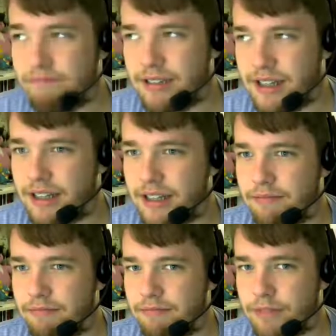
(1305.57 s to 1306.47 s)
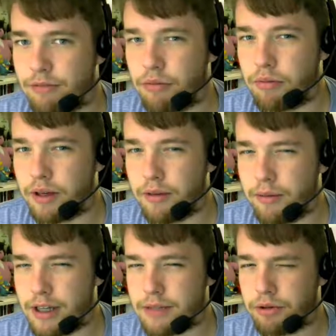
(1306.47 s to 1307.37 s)
Slightly. Probably
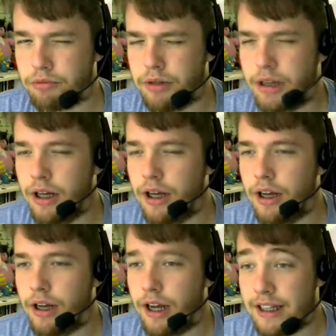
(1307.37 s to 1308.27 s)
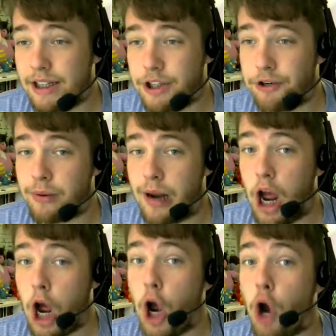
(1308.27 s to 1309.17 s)
impossible. Unless you're
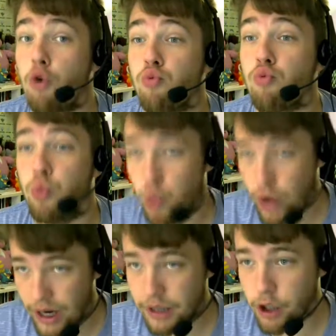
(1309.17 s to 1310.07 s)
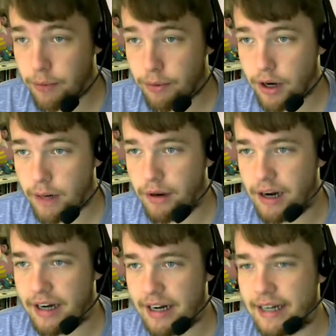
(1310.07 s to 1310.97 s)
really good at
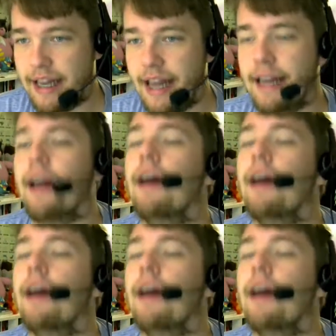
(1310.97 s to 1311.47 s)
Pokemon and get